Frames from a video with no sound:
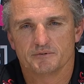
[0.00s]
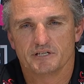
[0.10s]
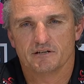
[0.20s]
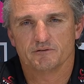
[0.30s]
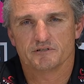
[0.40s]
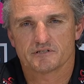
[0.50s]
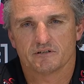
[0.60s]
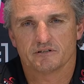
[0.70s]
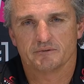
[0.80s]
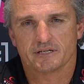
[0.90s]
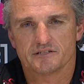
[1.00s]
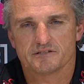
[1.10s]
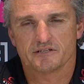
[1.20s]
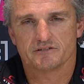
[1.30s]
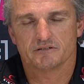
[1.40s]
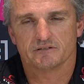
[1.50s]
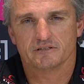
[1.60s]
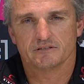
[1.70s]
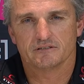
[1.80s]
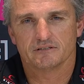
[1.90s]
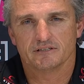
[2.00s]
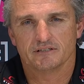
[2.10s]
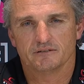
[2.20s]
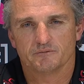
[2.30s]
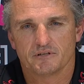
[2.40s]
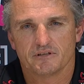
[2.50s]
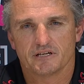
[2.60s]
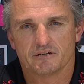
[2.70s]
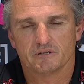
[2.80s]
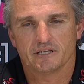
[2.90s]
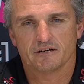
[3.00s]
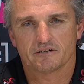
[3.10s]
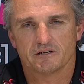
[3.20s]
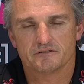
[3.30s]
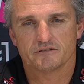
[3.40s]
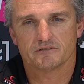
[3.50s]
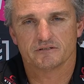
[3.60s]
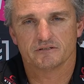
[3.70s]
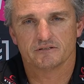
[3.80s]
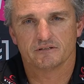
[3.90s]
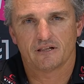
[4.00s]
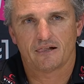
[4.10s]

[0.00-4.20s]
but the NRL has got to make a decision on uh, whether they're going to allow coaches to